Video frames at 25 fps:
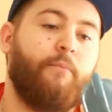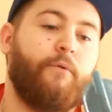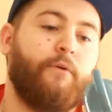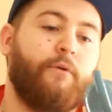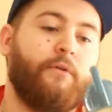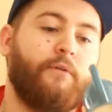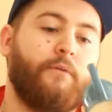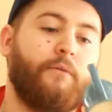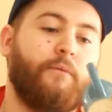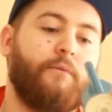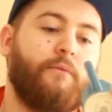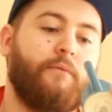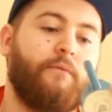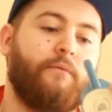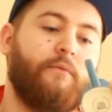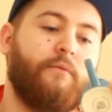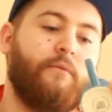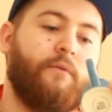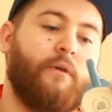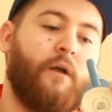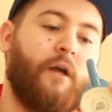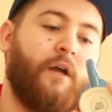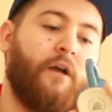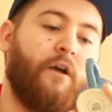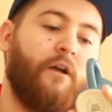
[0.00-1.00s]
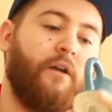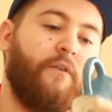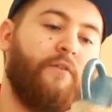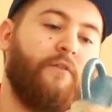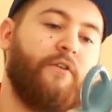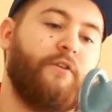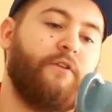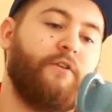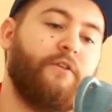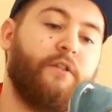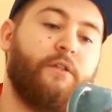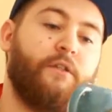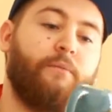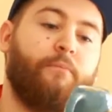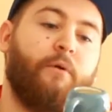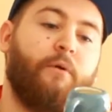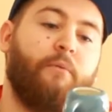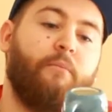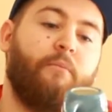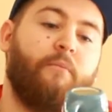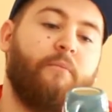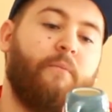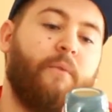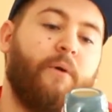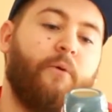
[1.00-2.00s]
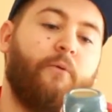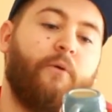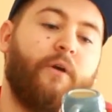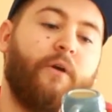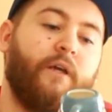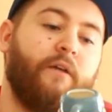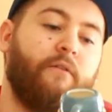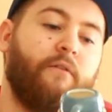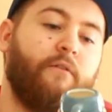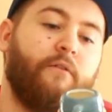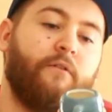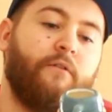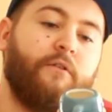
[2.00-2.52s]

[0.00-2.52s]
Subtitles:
put... I can't even use it to put milk in